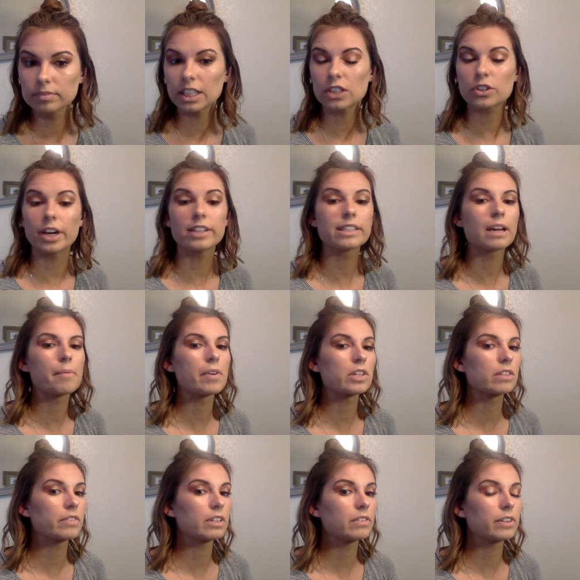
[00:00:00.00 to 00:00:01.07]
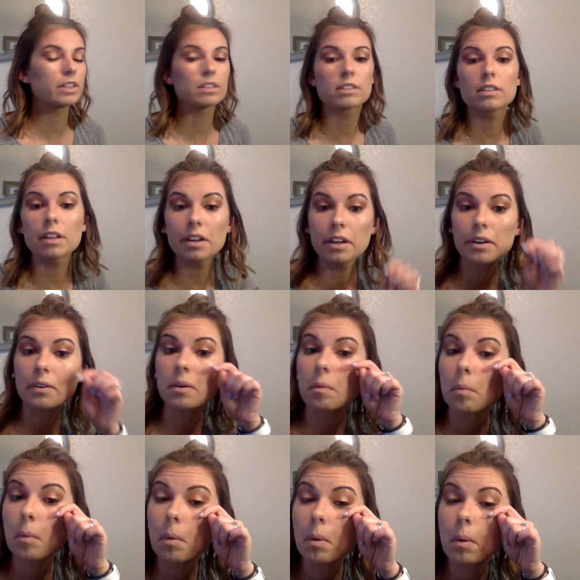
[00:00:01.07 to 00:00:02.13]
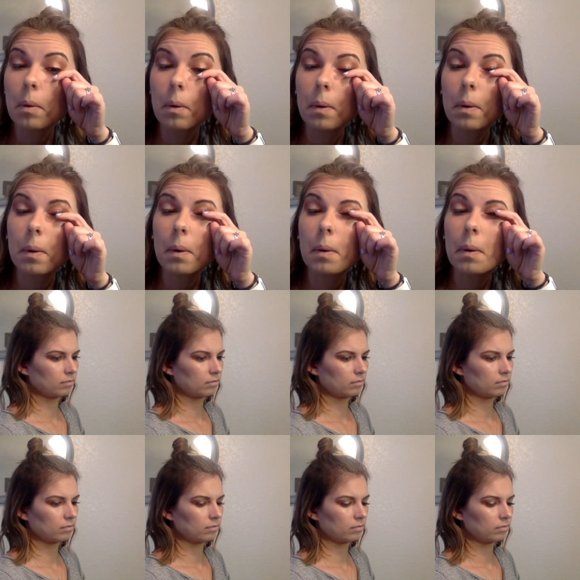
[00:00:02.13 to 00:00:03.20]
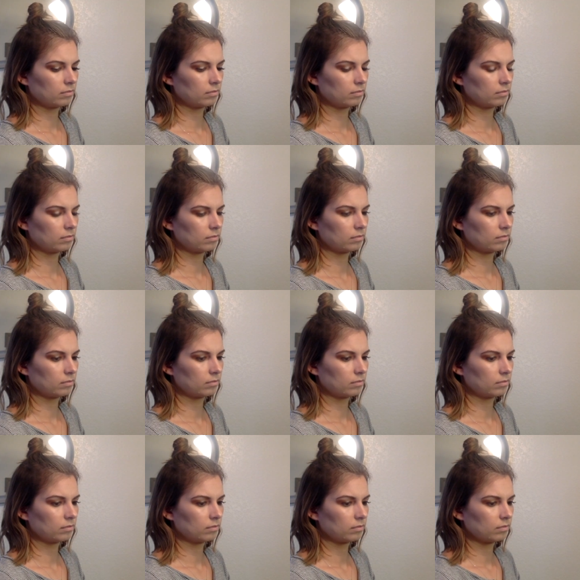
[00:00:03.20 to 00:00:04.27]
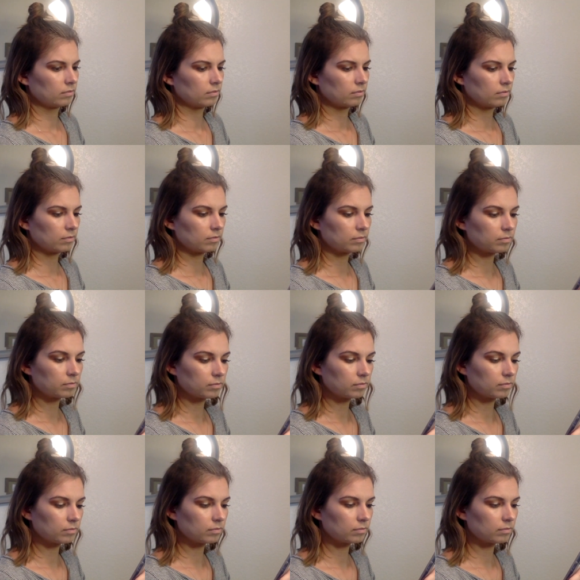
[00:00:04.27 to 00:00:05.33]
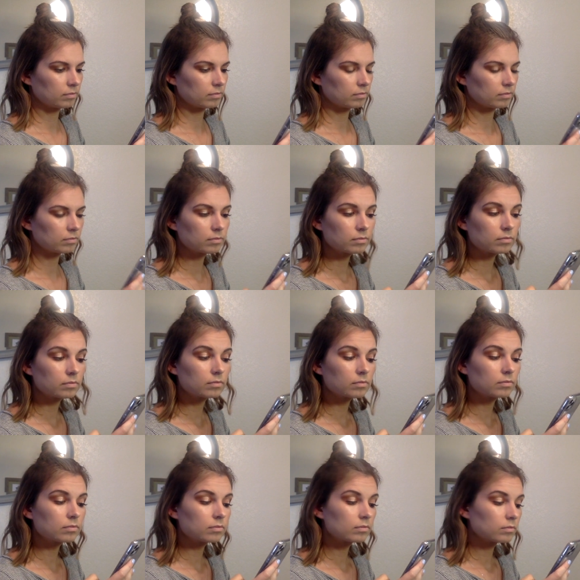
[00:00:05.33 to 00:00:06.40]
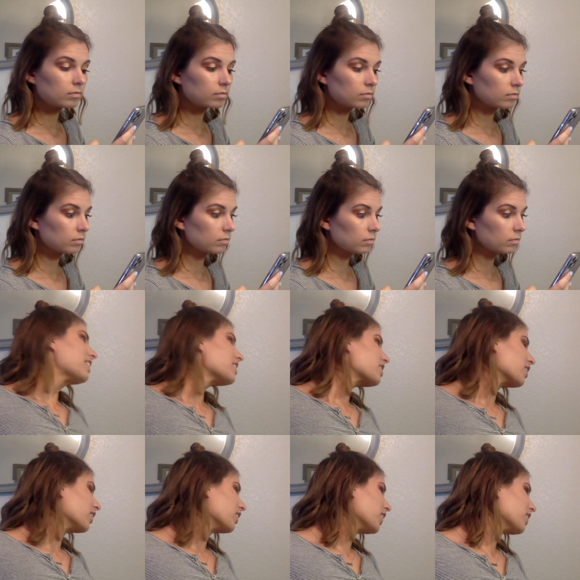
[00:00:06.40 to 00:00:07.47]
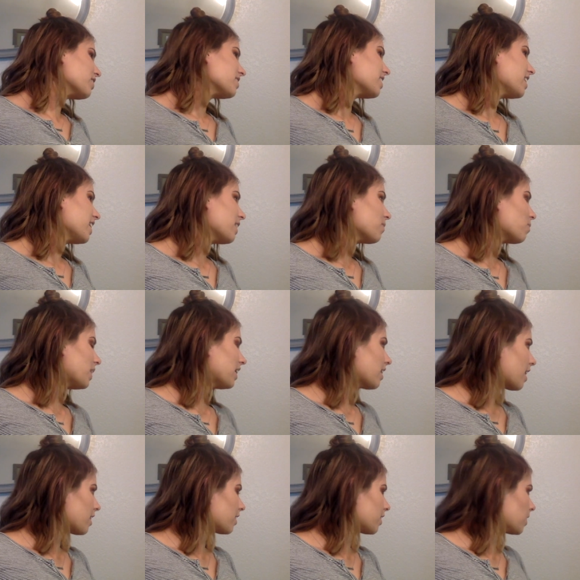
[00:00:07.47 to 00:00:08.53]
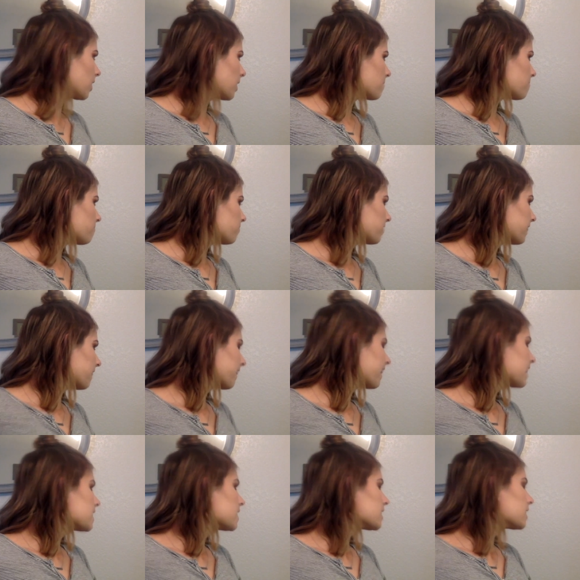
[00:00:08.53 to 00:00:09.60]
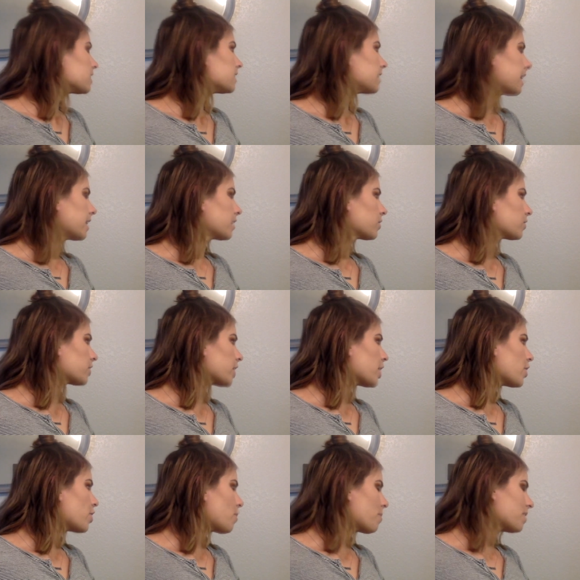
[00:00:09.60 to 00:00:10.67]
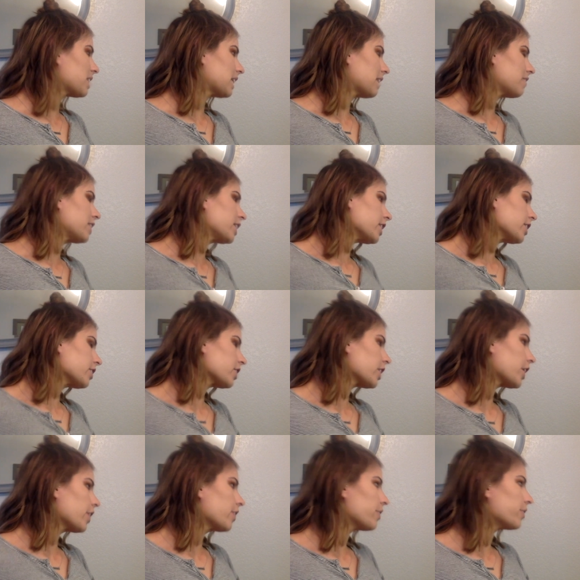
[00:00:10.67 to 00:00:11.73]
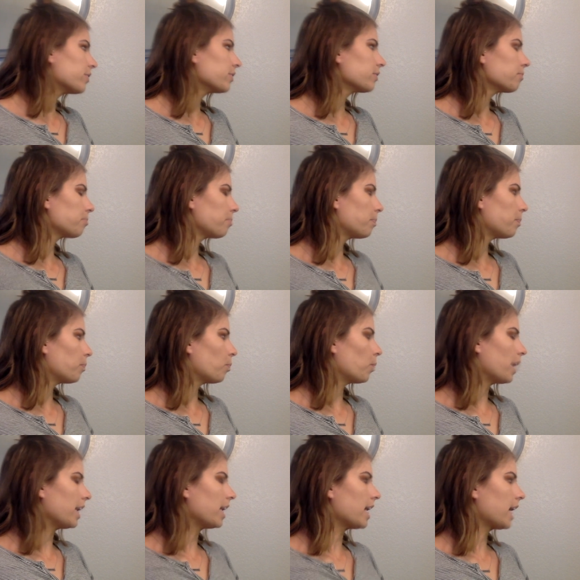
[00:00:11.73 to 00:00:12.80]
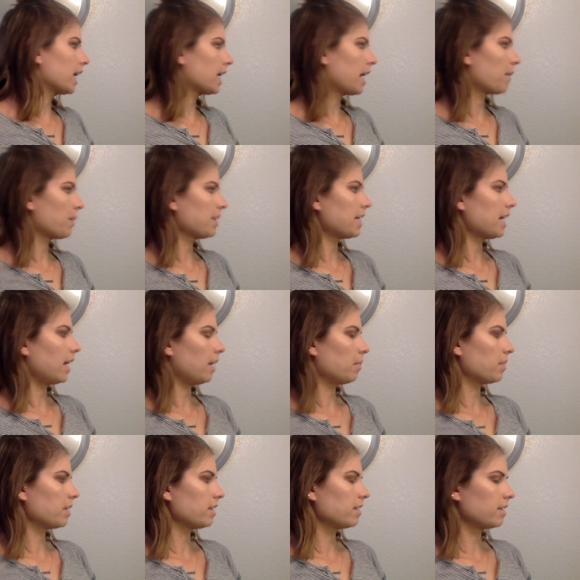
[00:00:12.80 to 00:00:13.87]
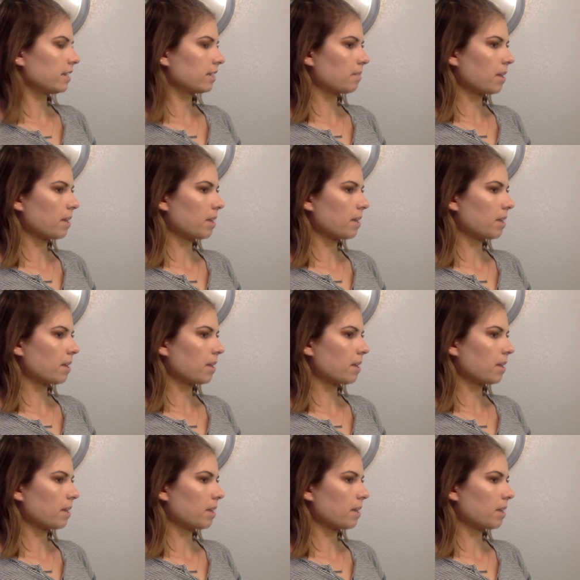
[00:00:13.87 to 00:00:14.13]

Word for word: It's crazy how much of a difference they do. Right? That's so sweet about your dogs, though. Um, were they? How did you get your dogs? So Lucy, we got her ten years ago, almost eleven years ago, when Nick and I were dating within six